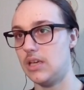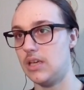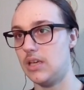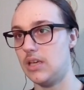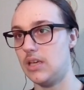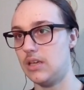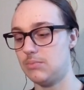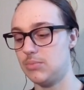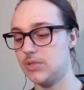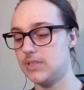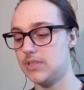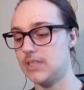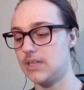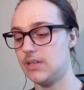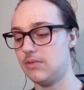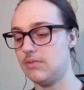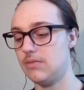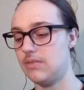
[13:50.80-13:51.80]
and put
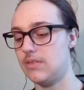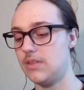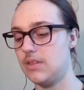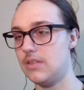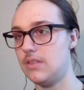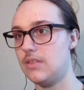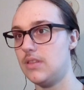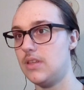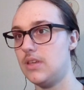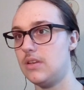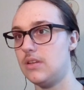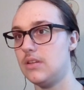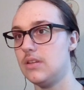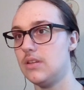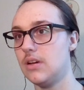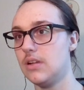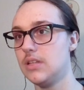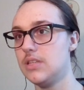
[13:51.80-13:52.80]
down that the
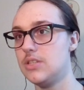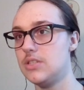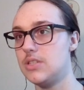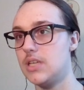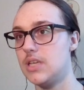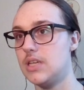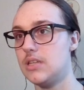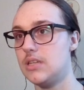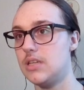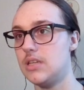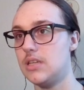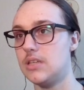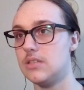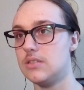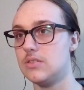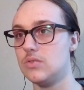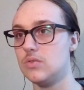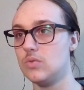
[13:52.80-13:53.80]
knowledge deity
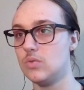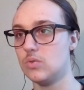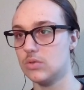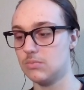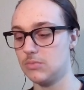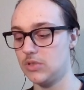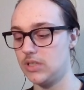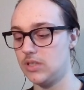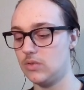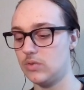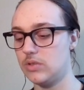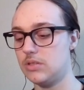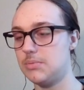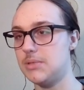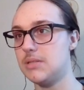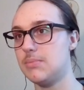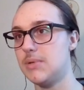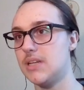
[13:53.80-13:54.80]
is normally going to
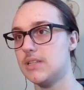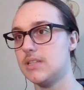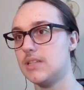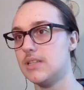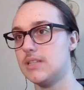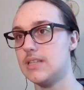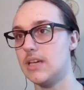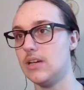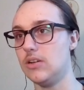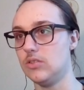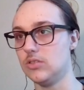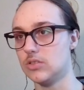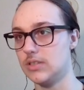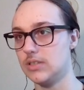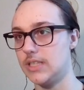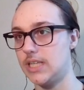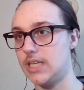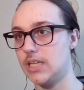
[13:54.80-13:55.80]
be depicted as
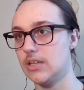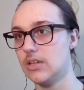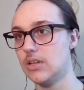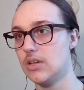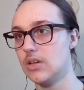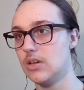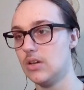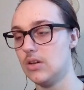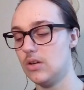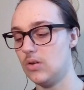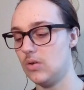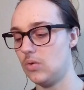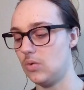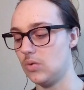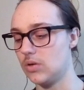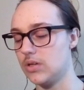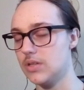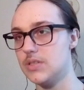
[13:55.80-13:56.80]
elderly
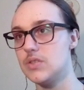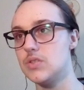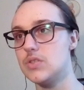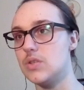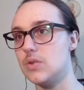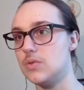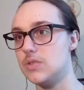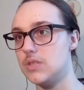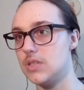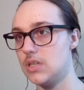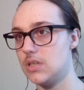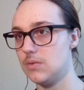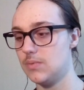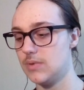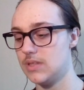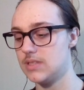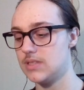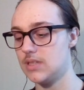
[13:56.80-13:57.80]
or associated
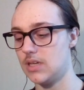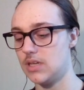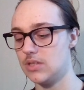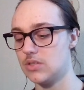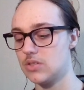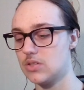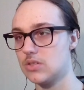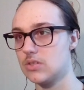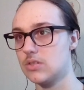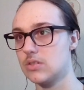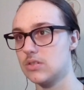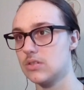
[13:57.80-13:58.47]
with such.